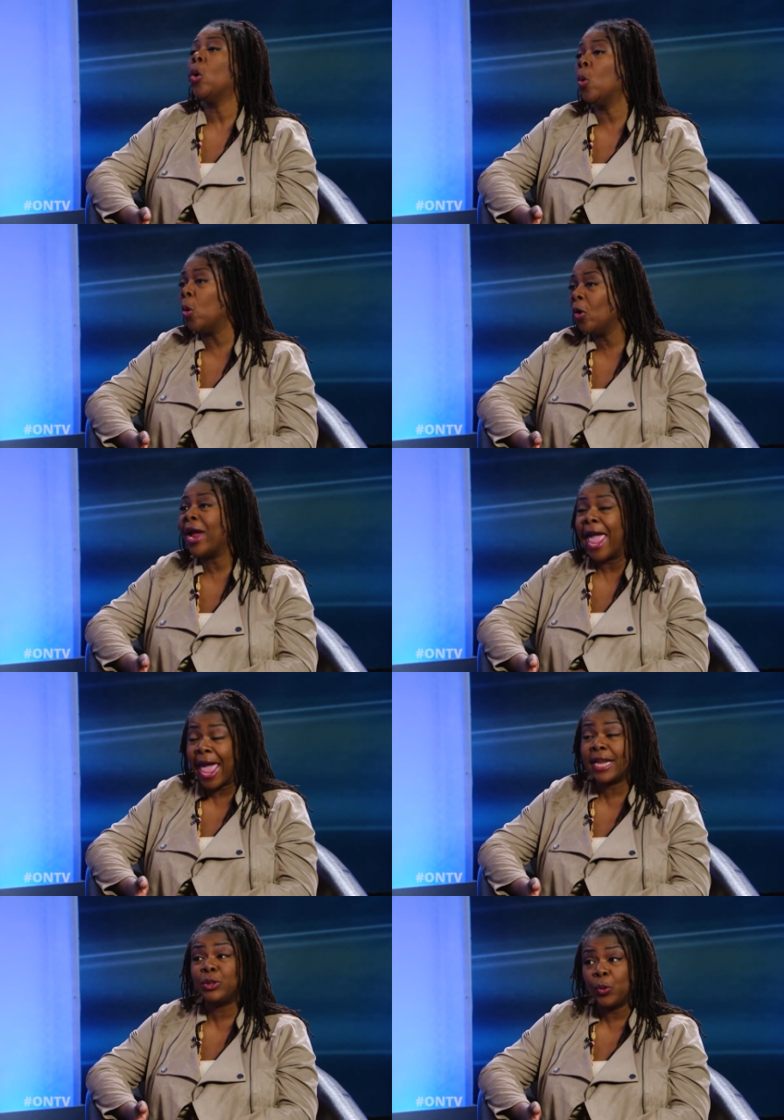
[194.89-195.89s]
or
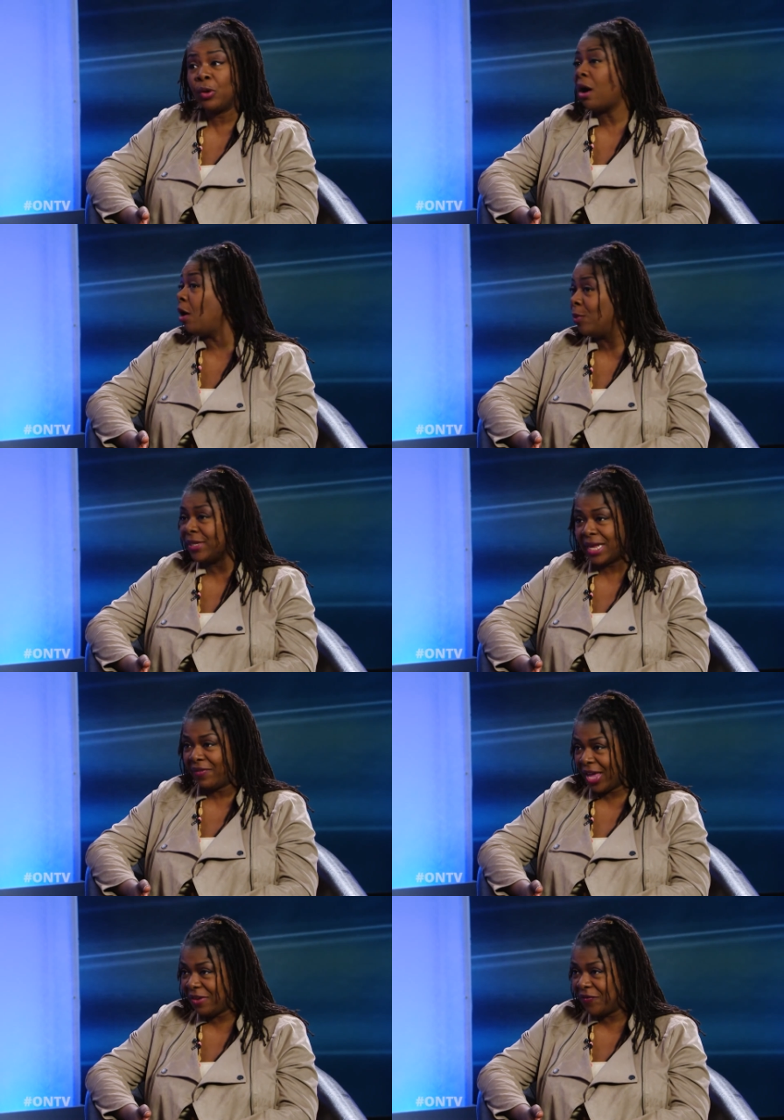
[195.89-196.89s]
and or always have
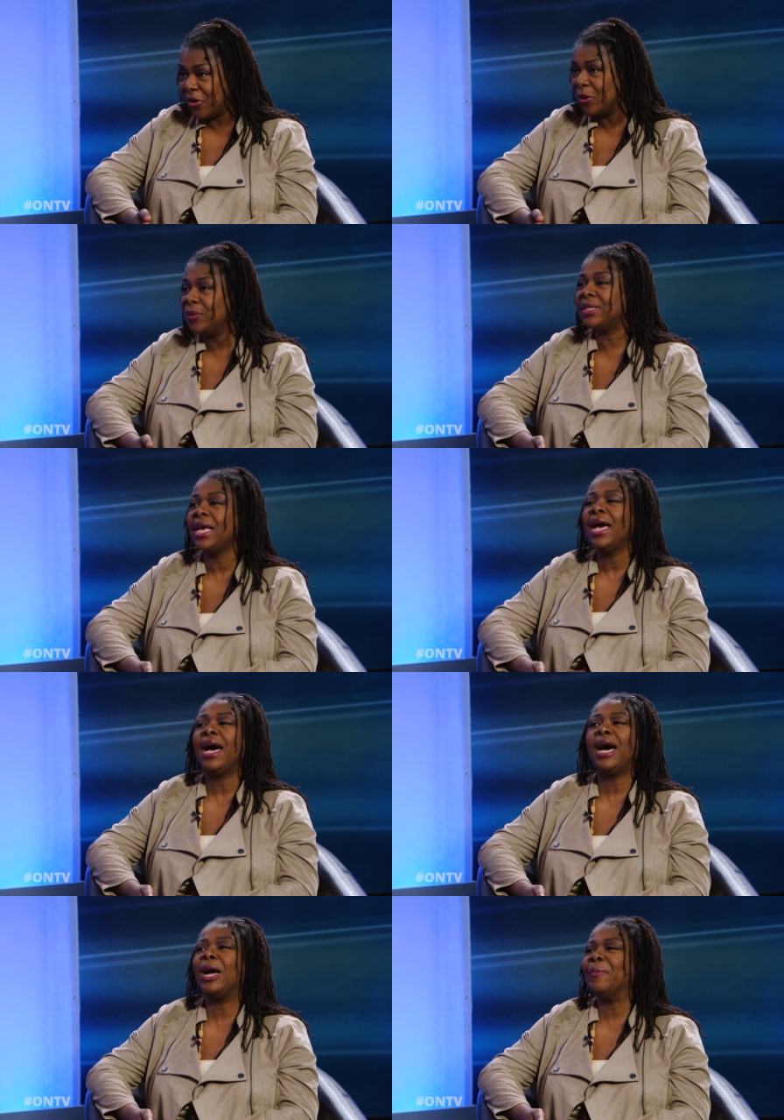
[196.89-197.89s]
headphones.
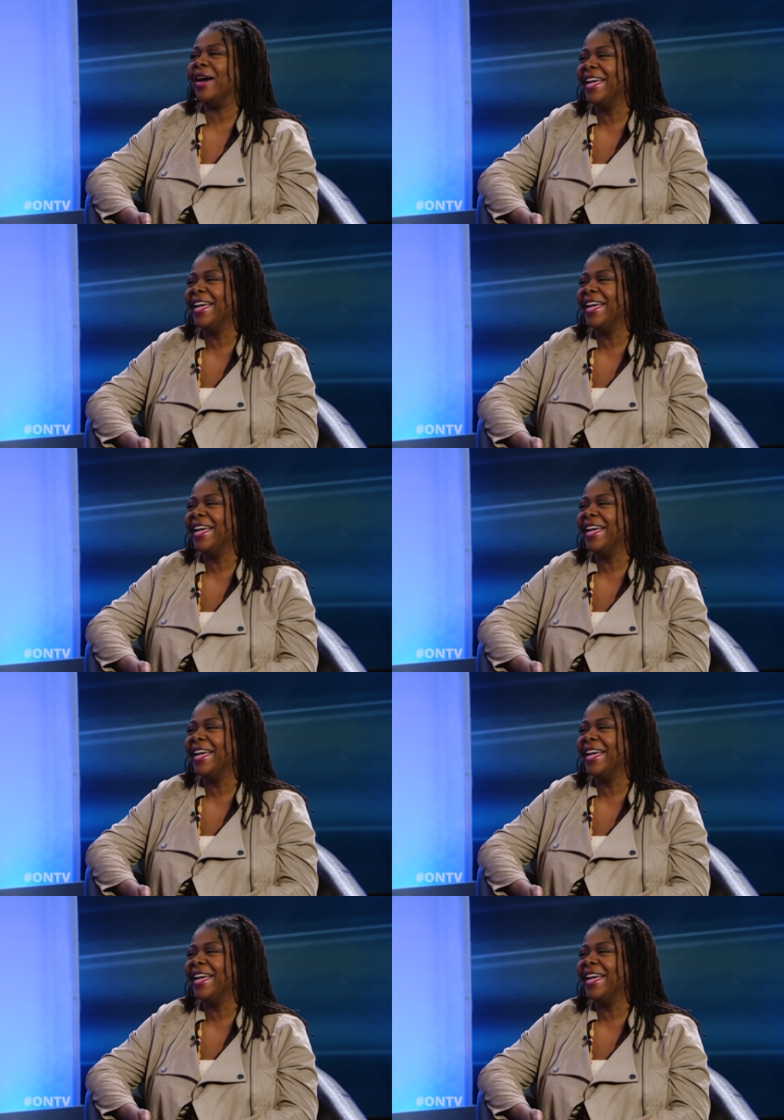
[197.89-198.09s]
Um,